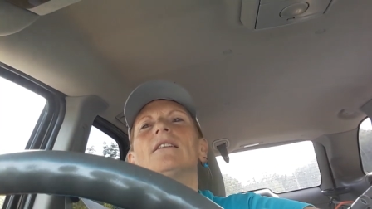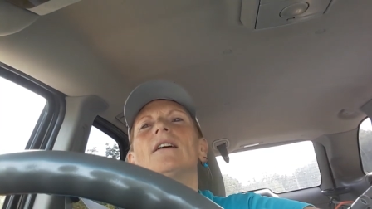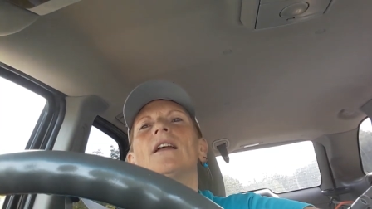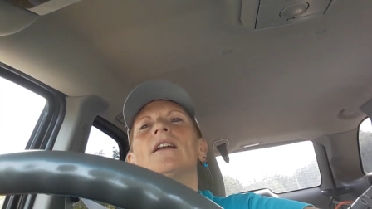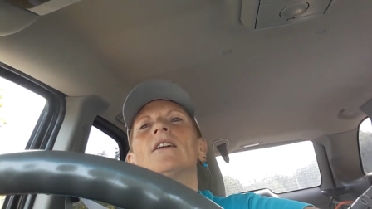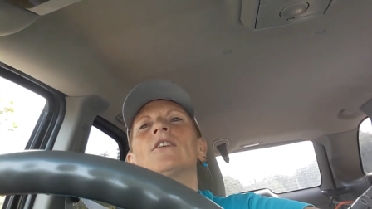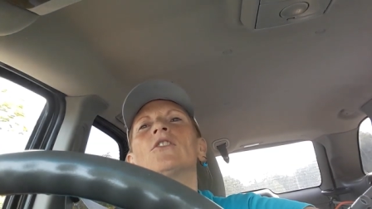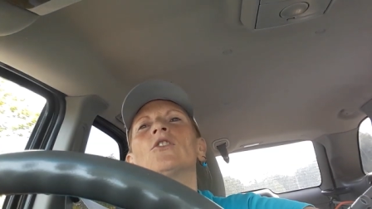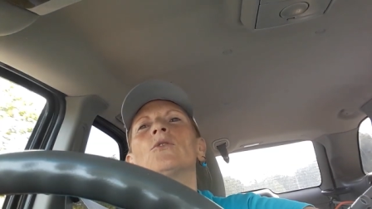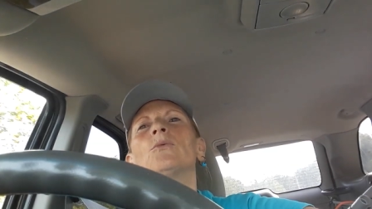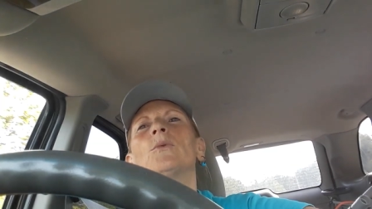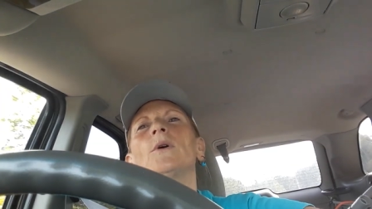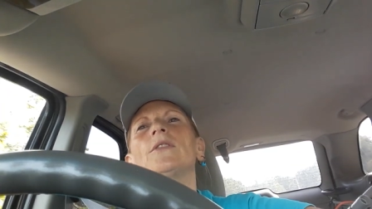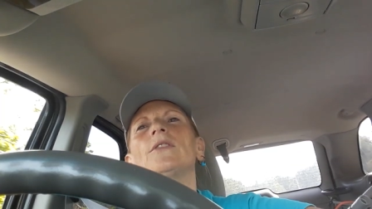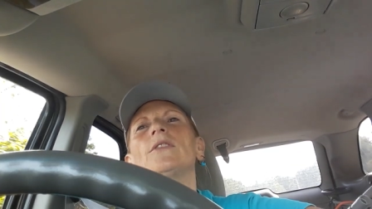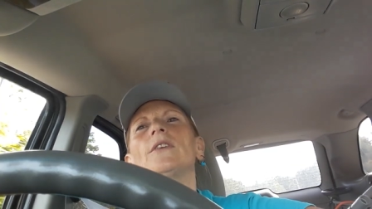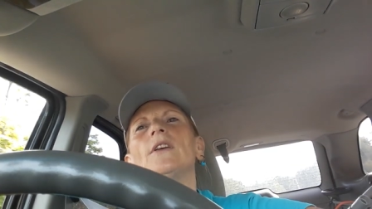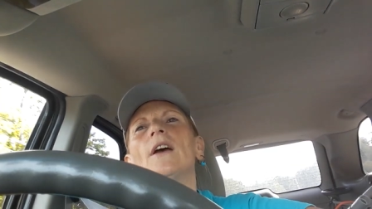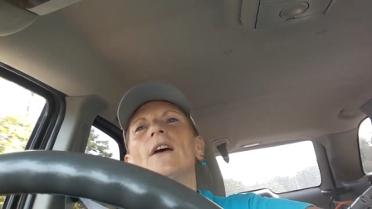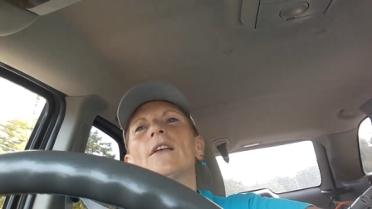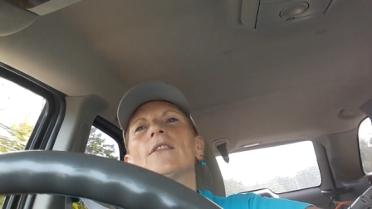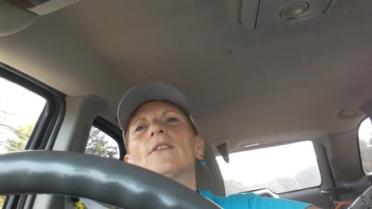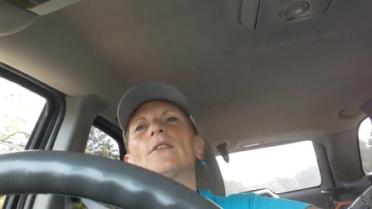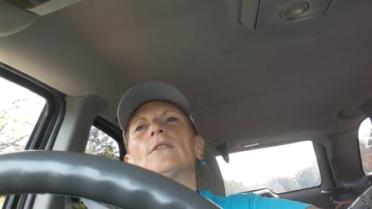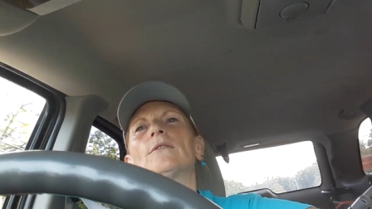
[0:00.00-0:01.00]
I don't know what
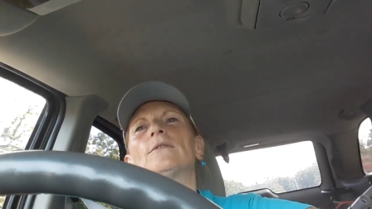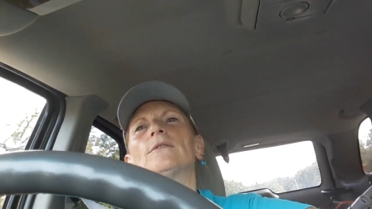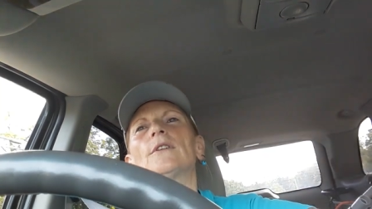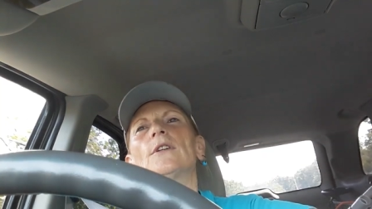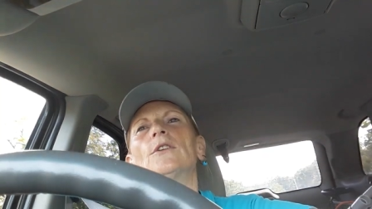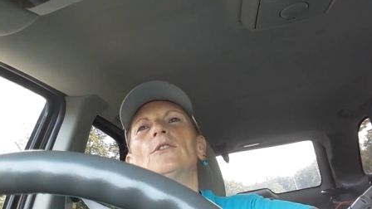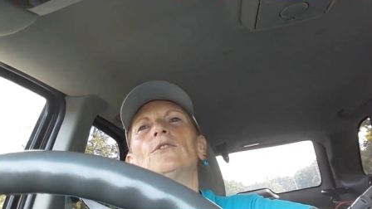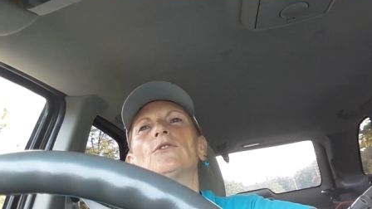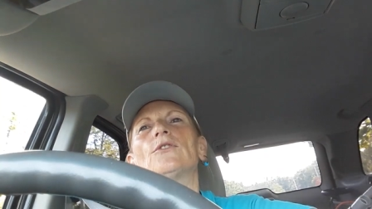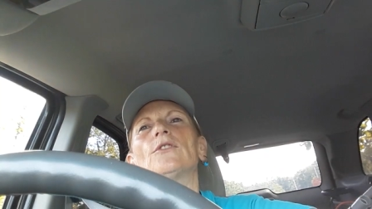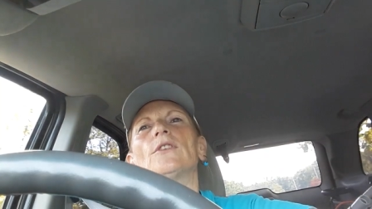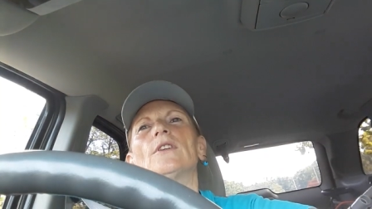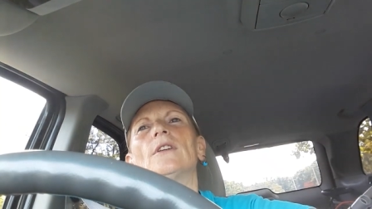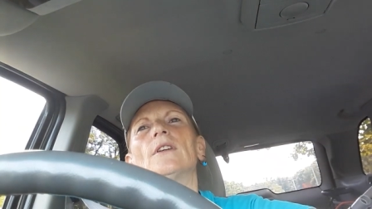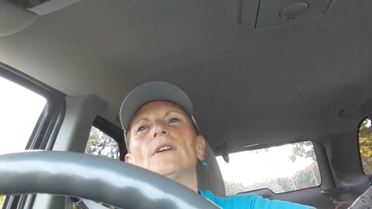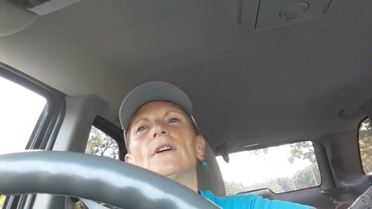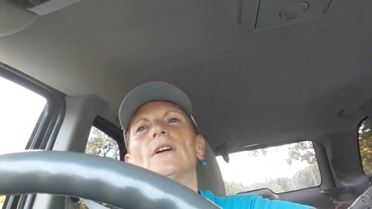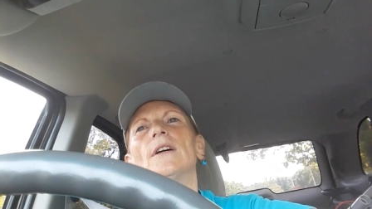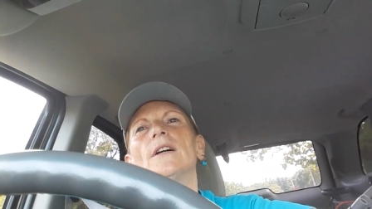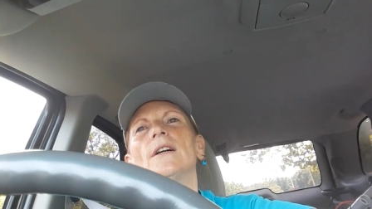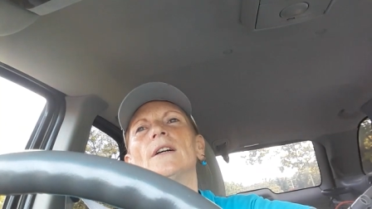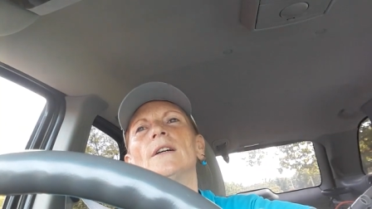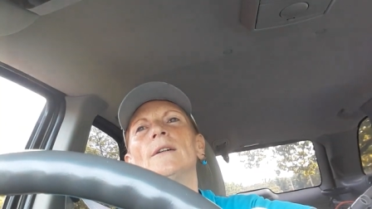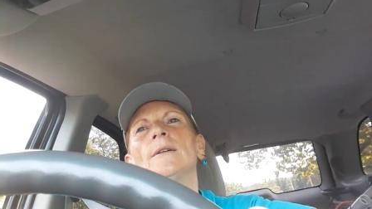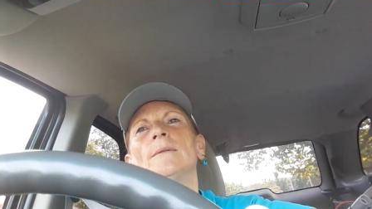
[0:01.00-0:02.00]
the other route,
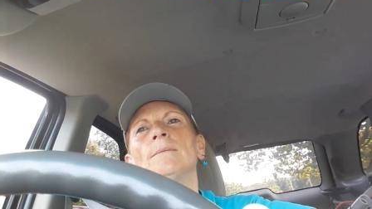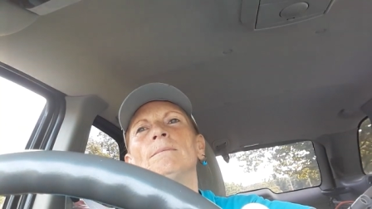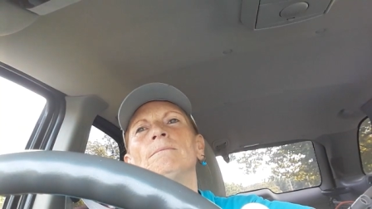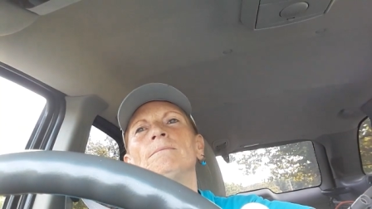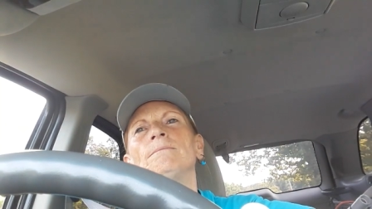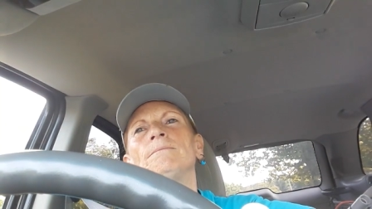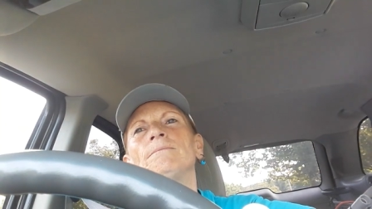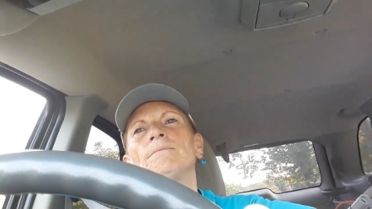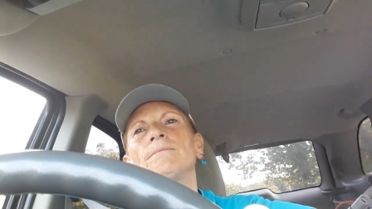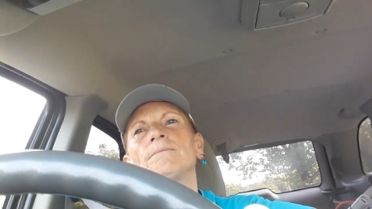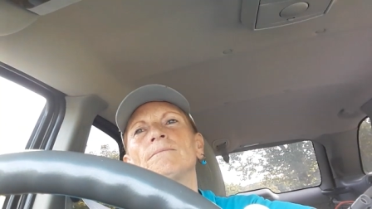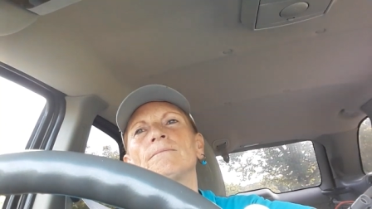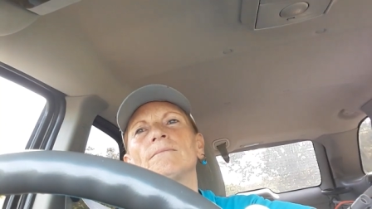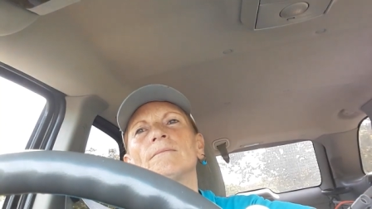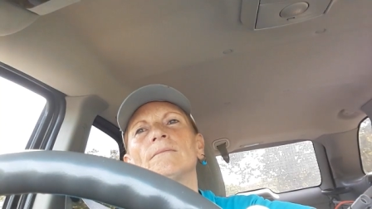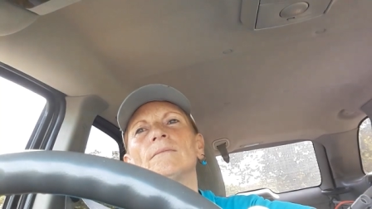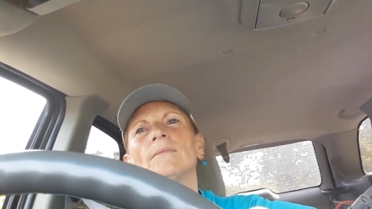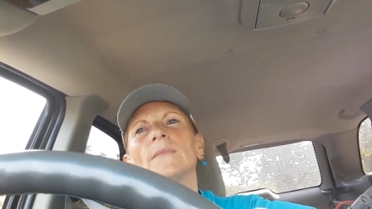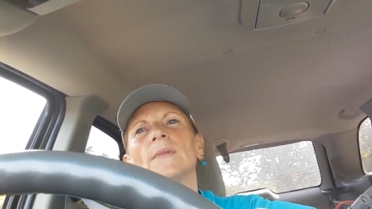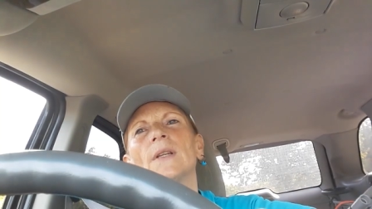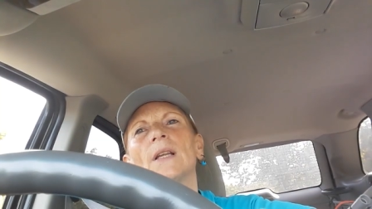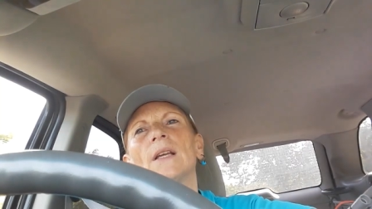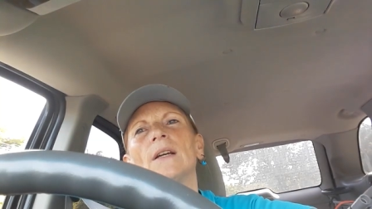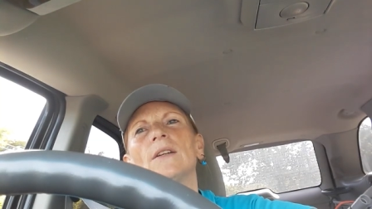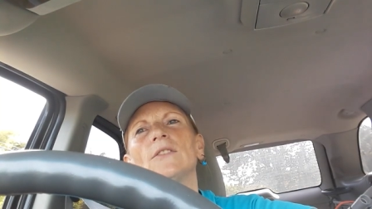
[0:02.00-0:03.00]

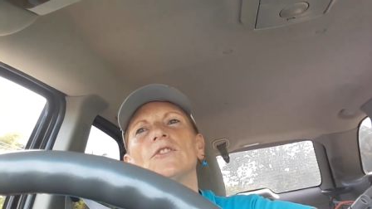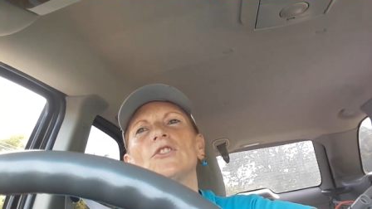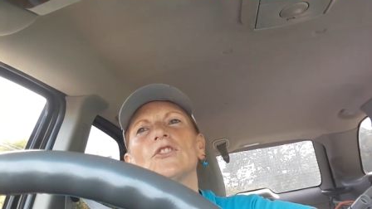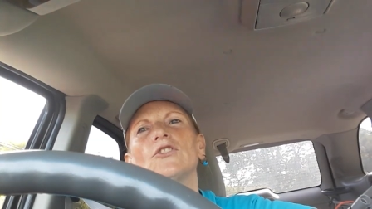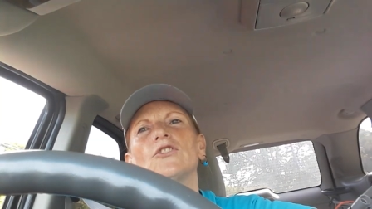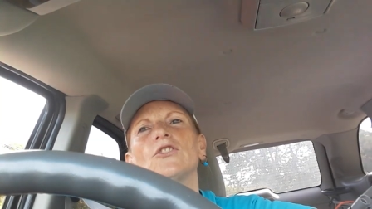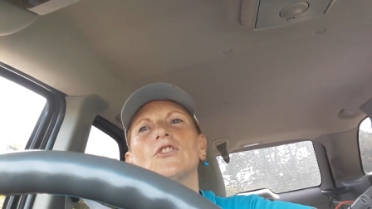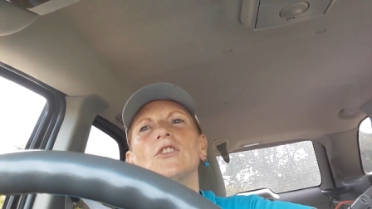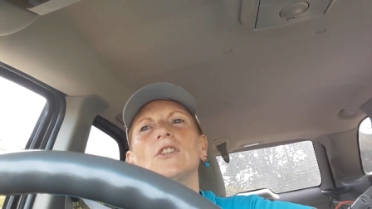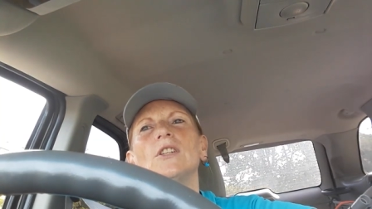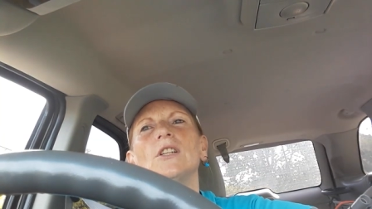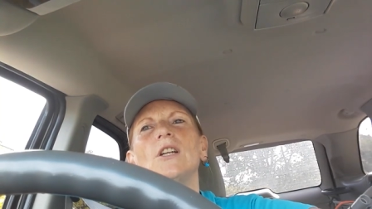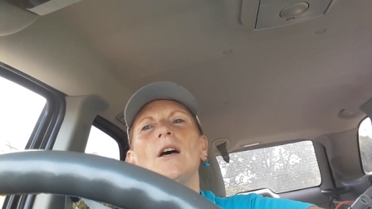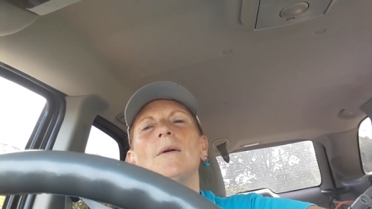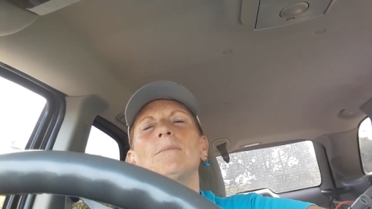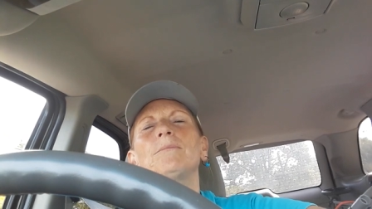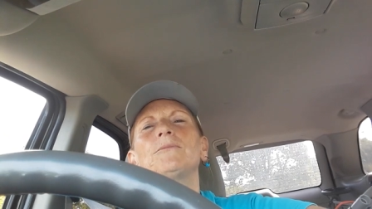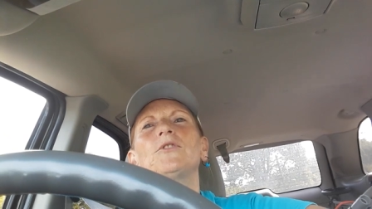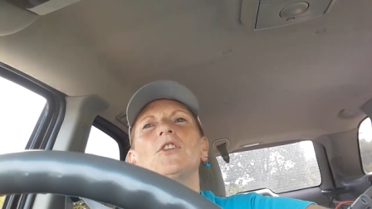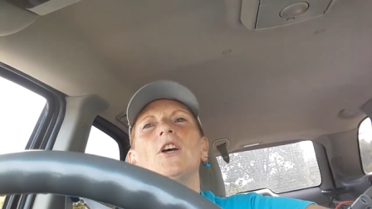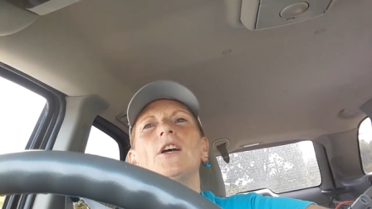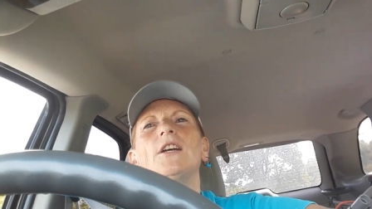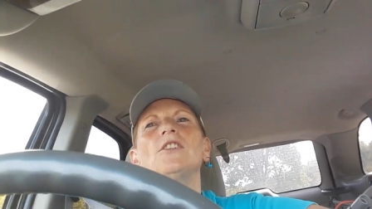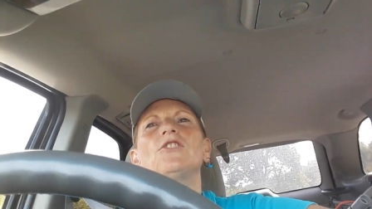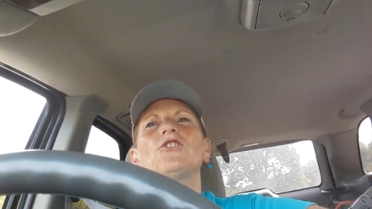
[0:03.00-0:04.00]
um, just look it up,
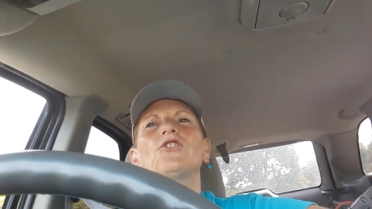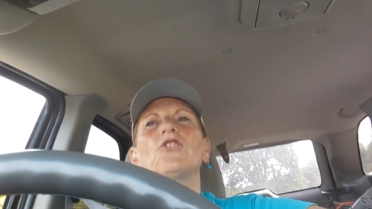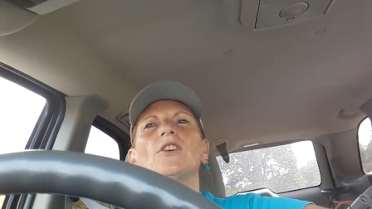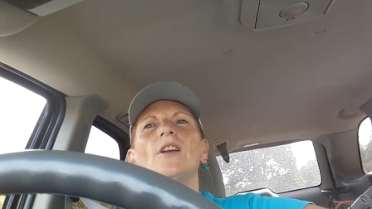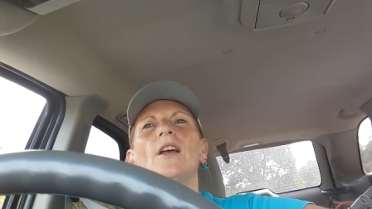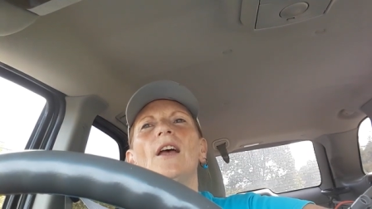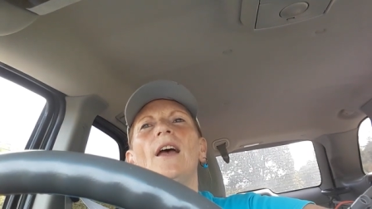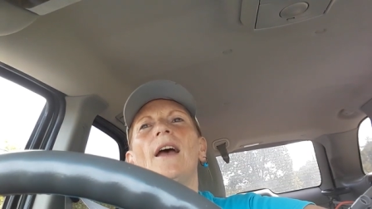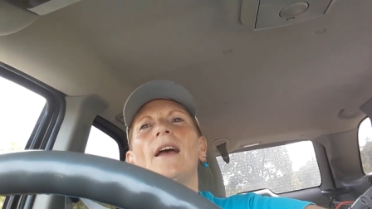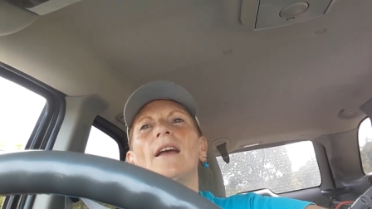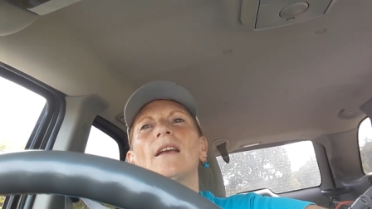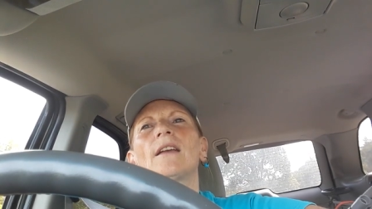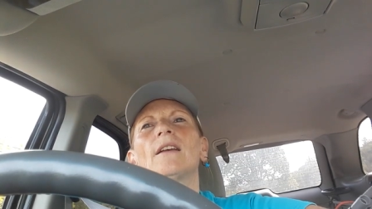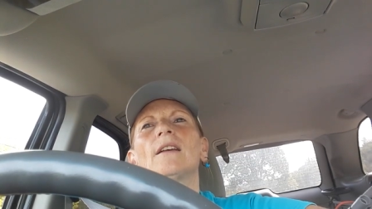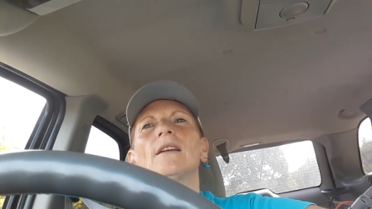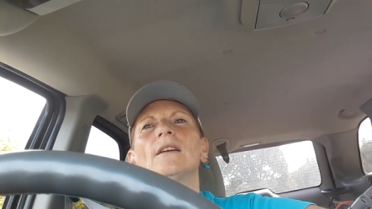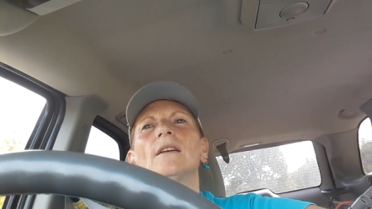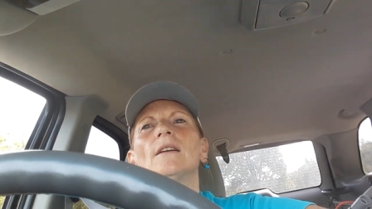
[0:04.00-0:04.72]
Deitsch Eck